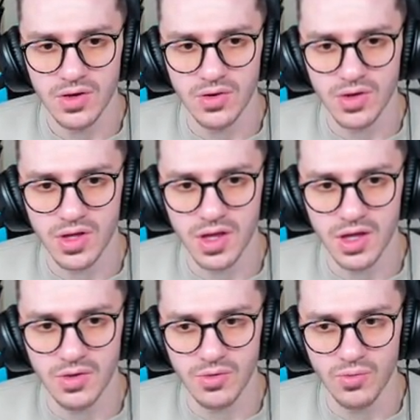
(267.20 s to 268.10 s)

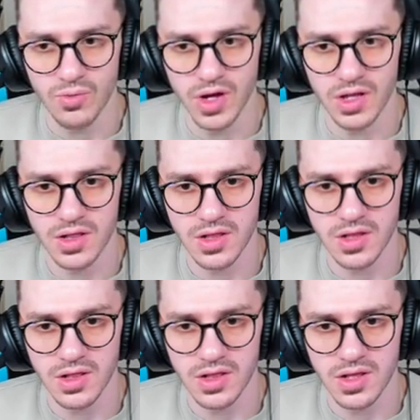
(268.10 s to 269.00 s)
Okay,
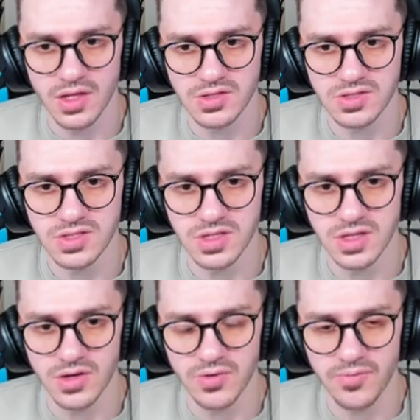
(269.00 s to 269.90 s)
well, let's
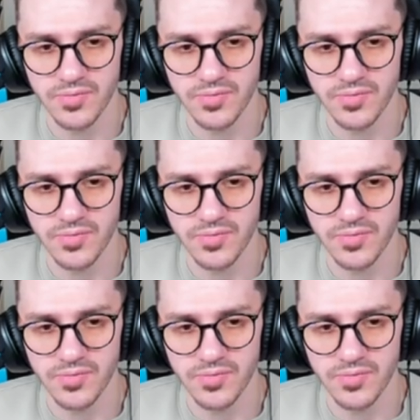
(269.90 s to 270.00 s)
see.